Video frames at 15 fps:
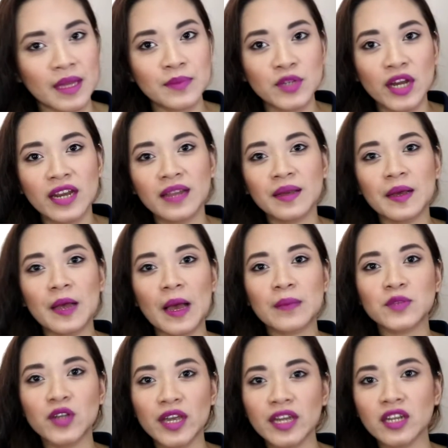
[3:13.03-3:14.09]

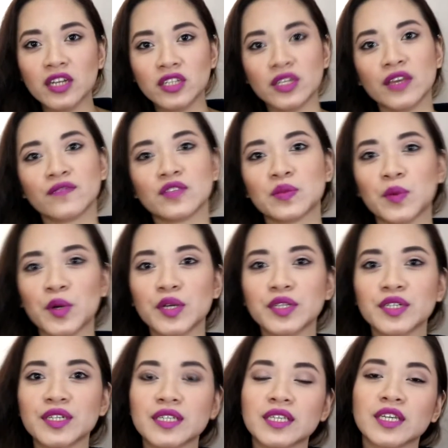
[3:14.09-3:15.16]
trying not to give
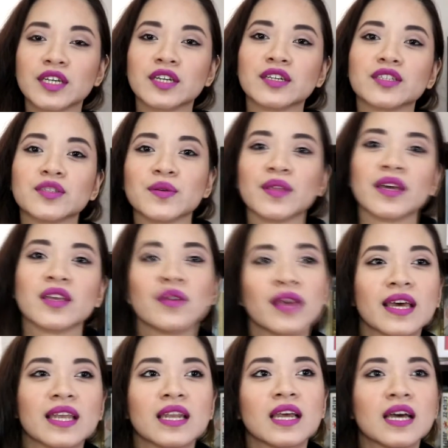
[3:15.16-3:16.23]
spoilers here so that you
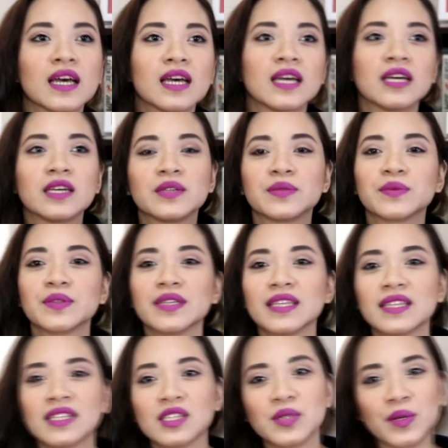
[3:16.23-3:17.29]
can read
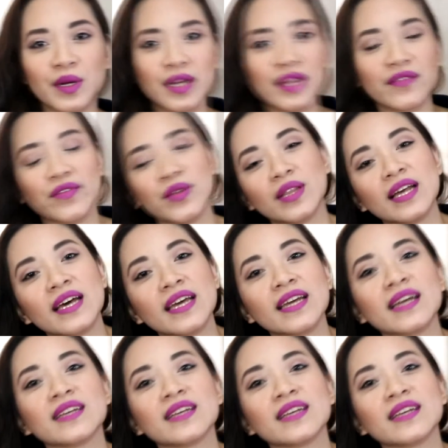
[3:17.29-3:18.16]
the story if you like.